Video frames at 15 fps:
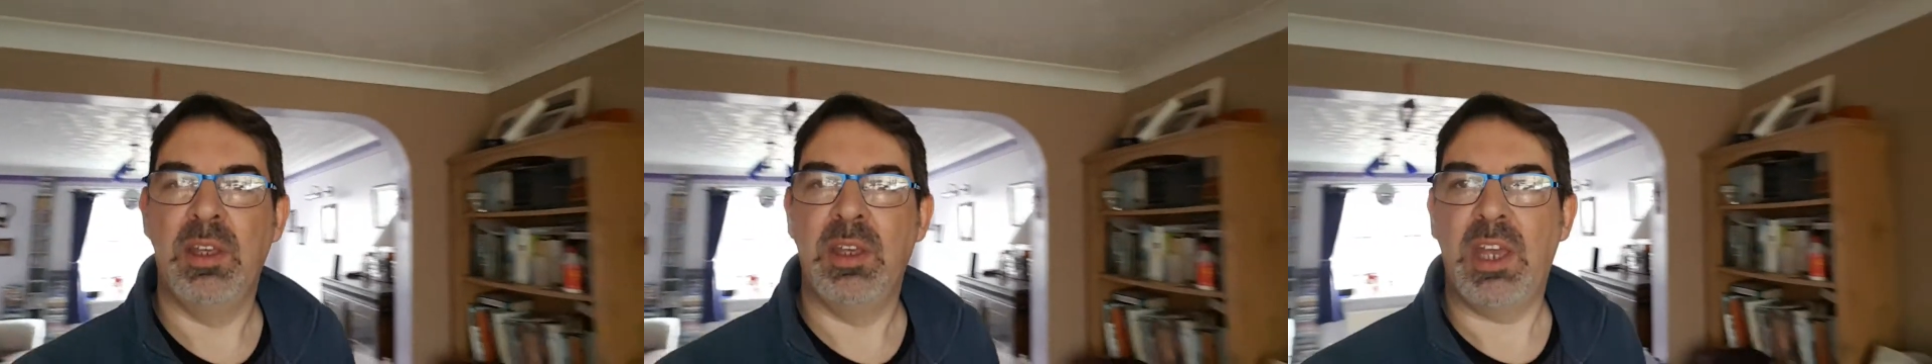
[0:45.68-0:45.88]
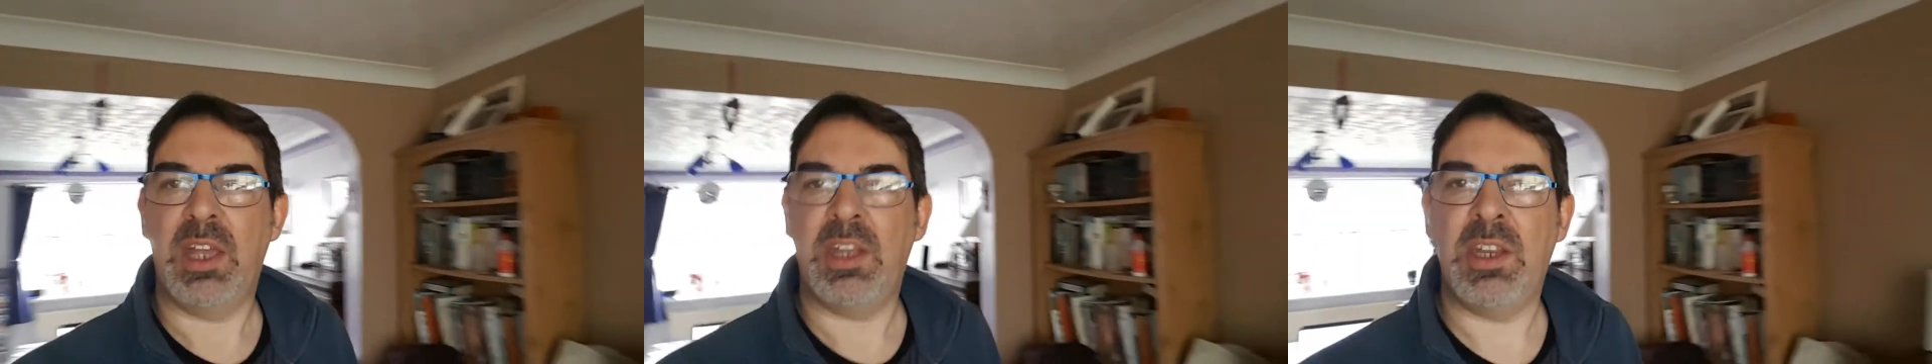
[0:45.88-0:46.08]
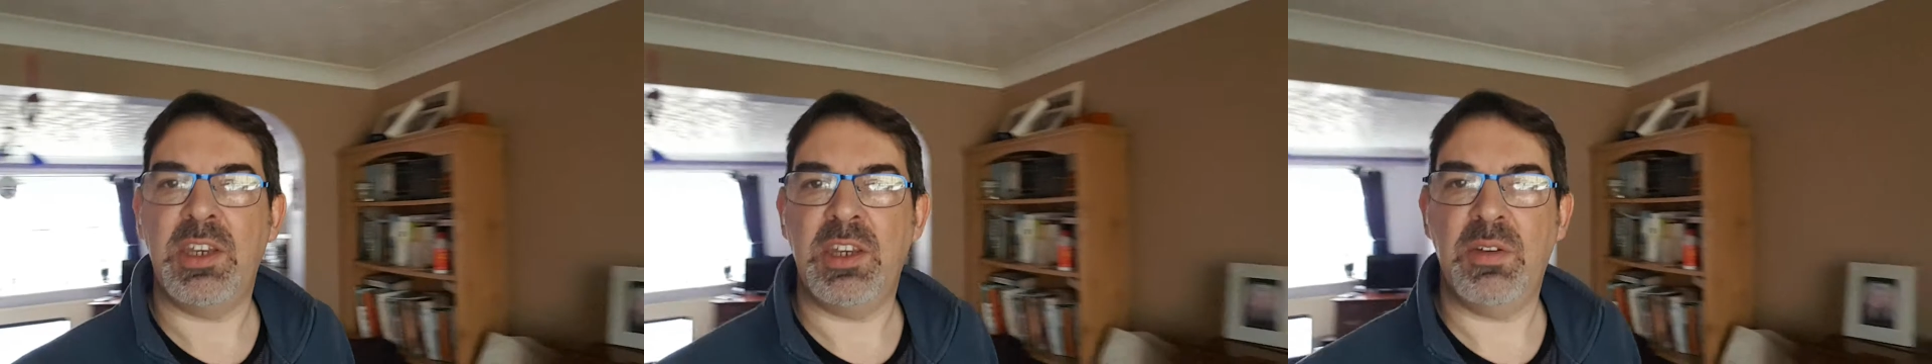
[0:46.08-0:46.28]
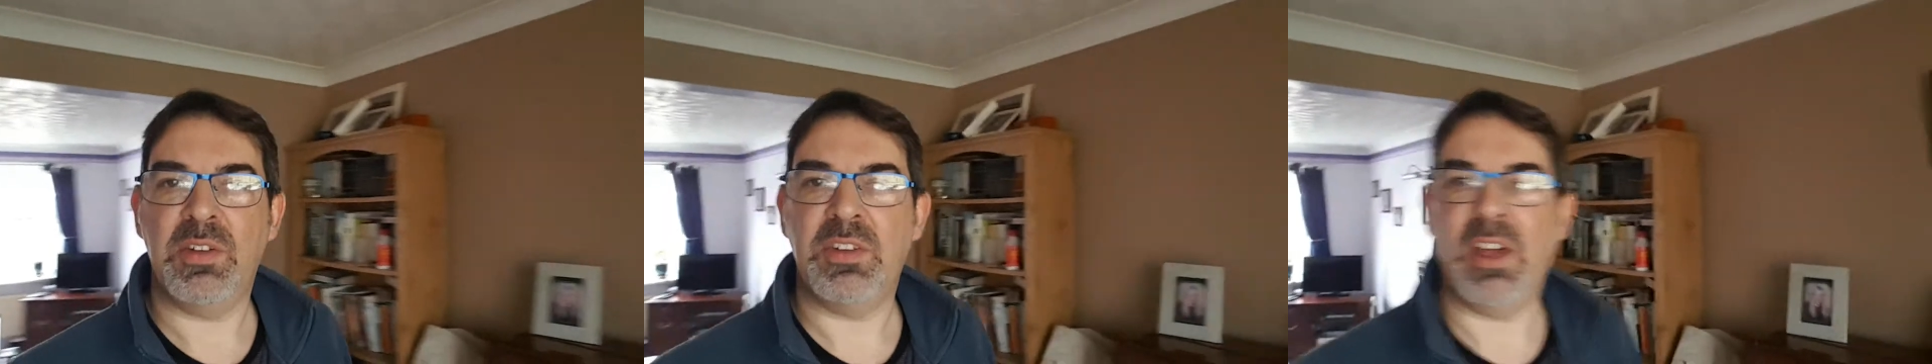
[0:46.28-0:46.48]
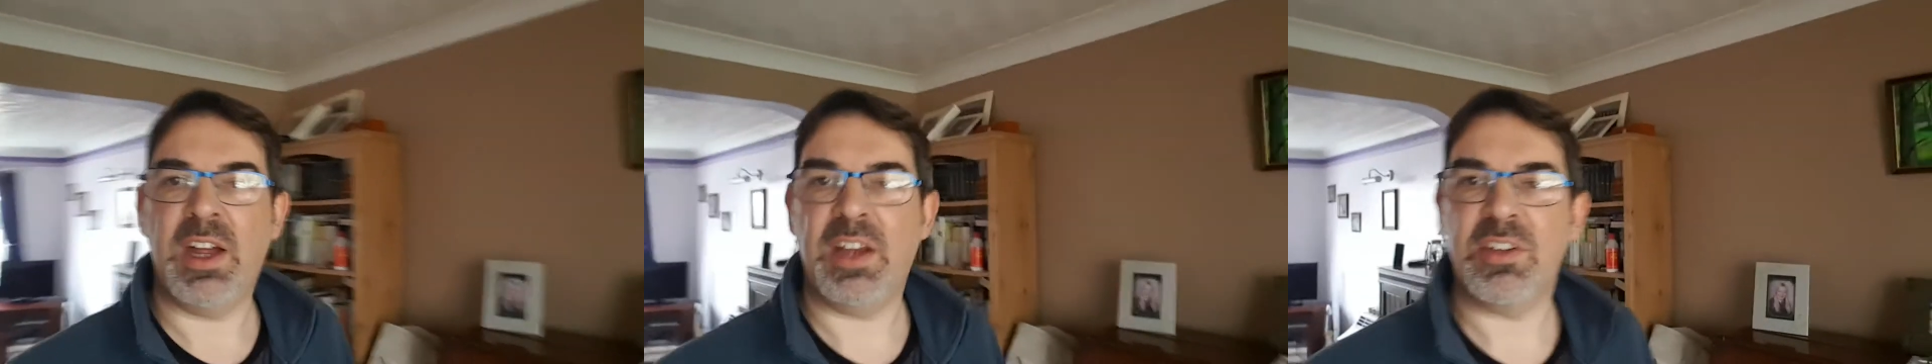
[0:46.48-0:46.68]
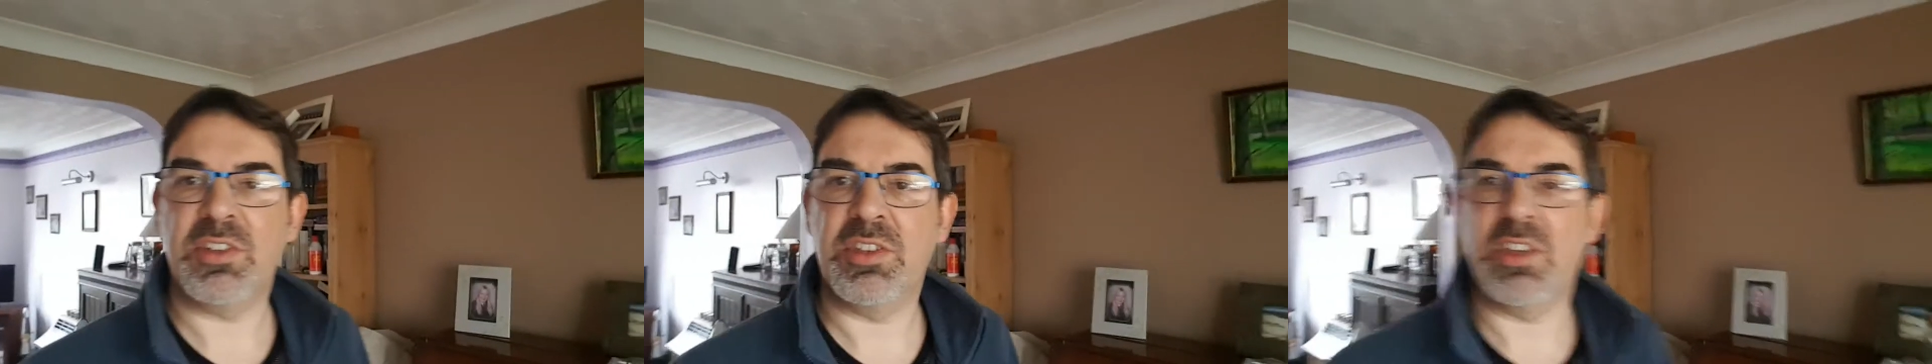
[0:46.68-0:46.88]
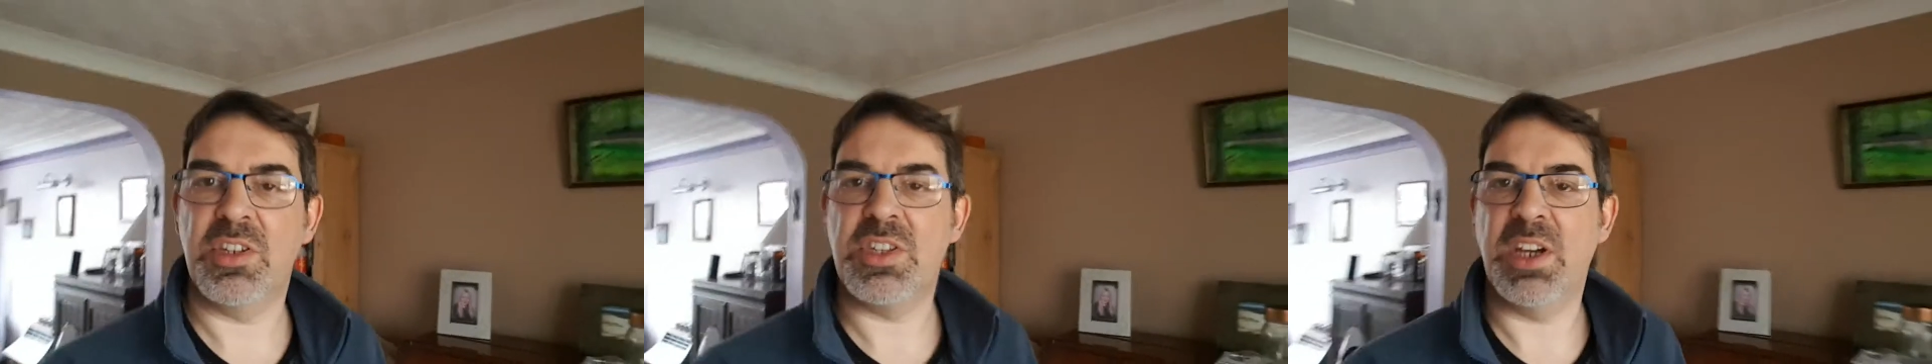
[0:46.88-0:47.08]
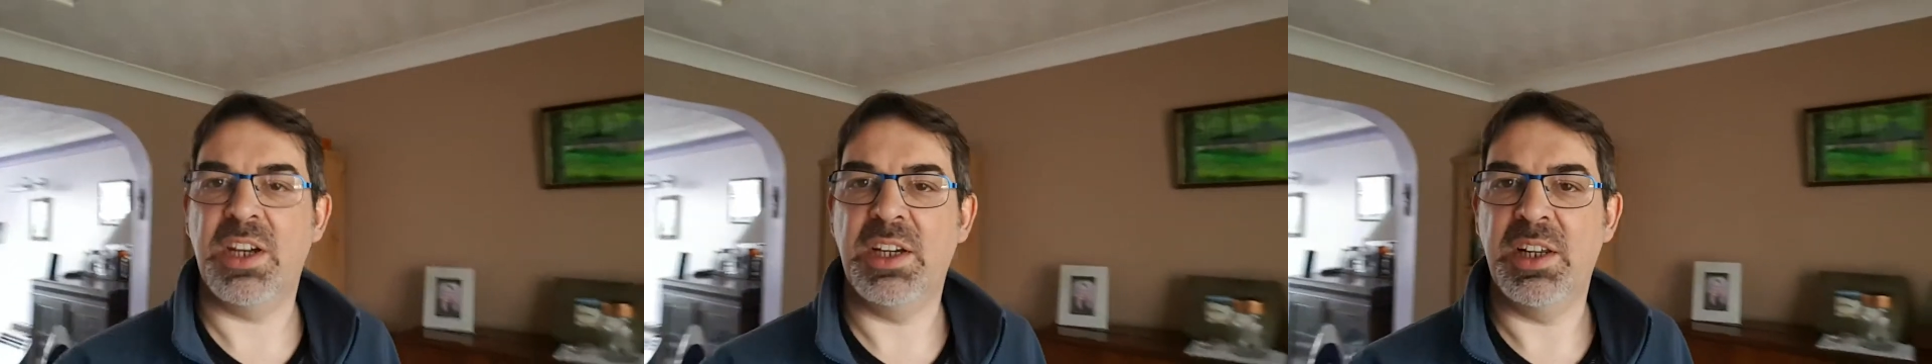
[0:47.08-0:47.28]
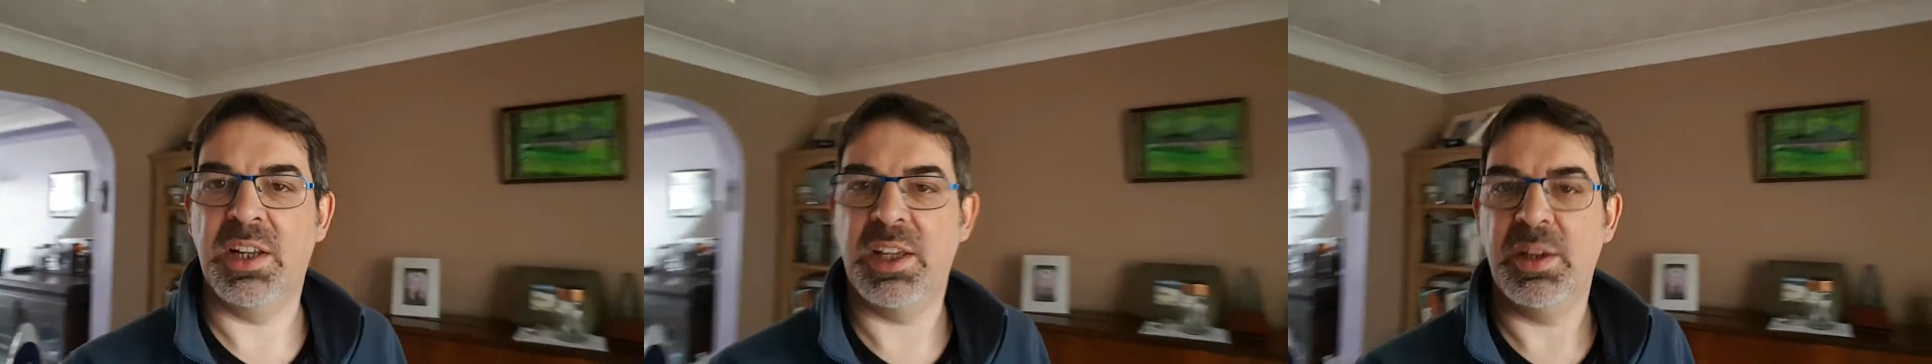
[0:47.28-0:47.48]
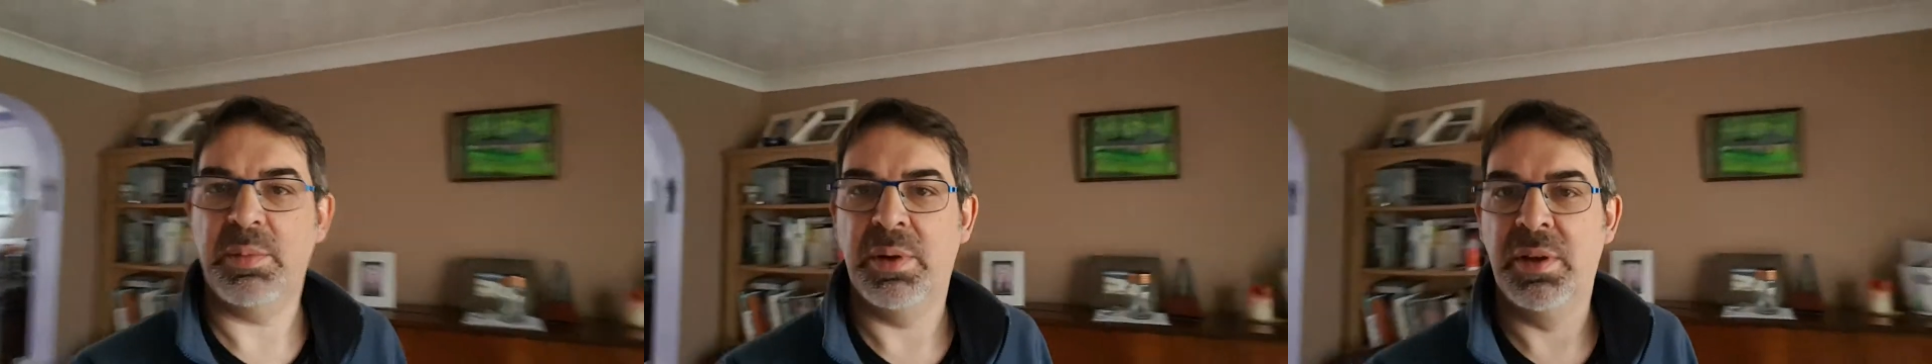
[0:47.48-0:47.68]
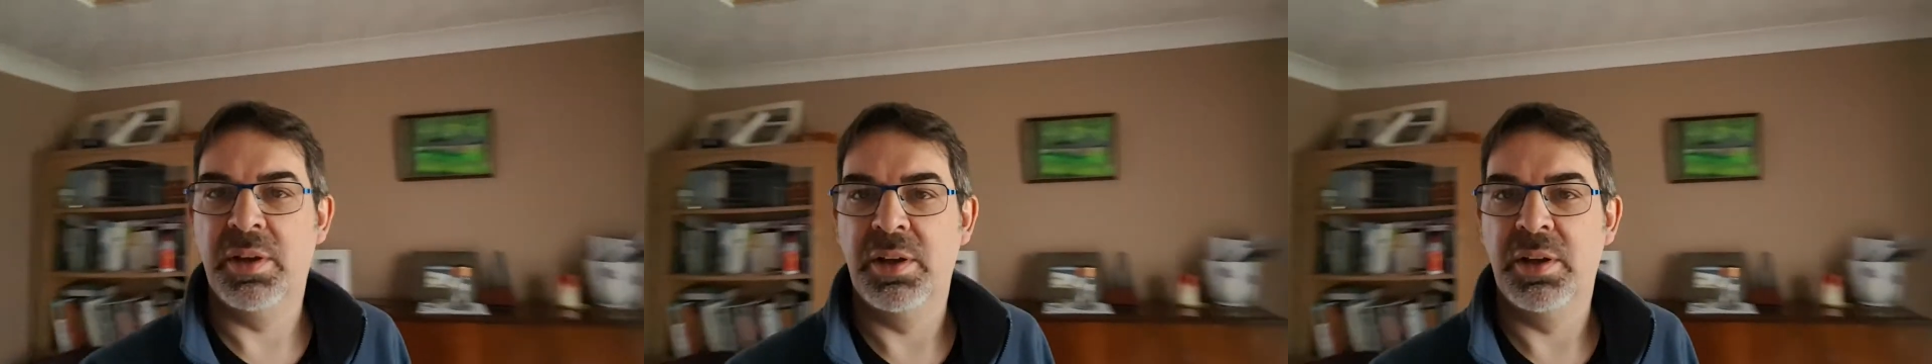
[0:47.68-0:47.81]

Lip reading: and then you attach the tie clip